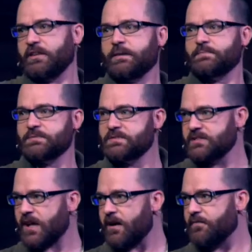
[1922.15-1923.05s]
up some
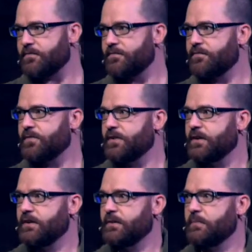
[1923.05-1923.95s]
stuff."
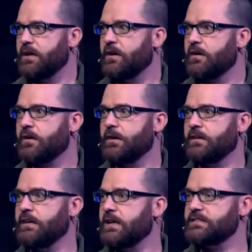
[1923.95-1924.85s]
in my yard.
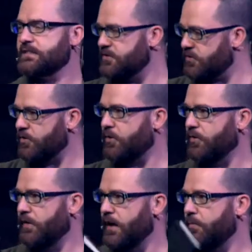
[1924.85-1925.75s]
And God's like, no, no,
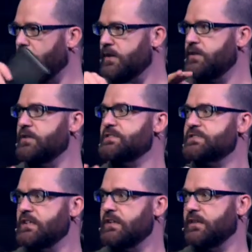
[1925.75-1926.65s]
I want you to
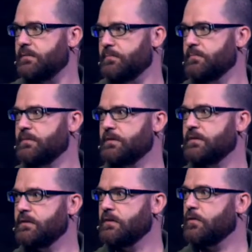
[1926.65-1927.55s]
see them.
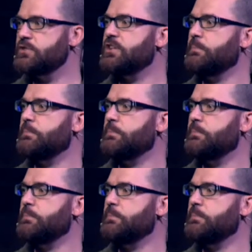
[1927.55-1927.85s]
I want you to